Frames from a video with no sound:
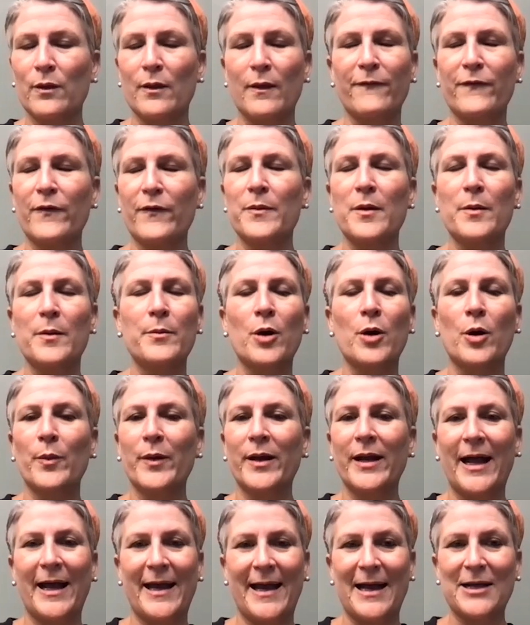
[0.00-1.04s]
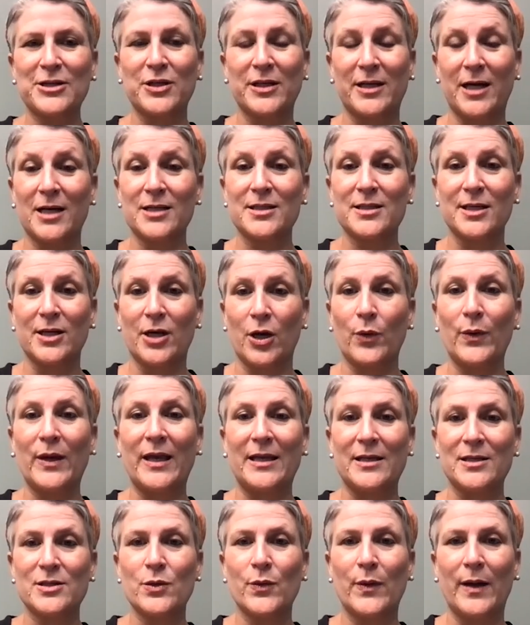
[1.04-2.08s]
from the moment I actually got to go
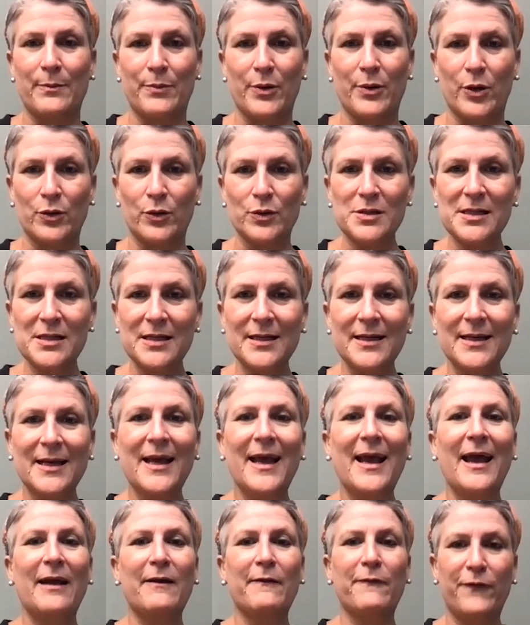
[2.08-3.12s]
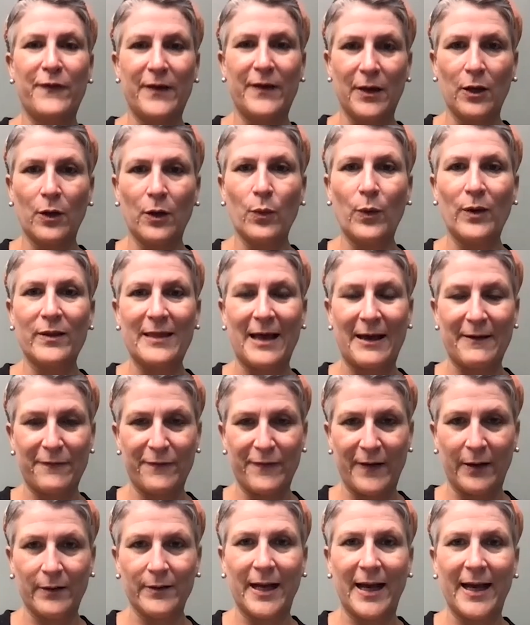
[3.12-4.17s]
into a boat and feel what that
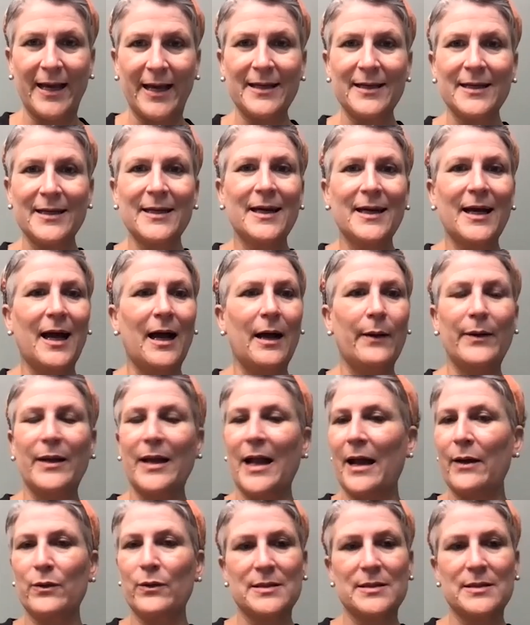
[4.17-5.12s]
felt like, I mean, I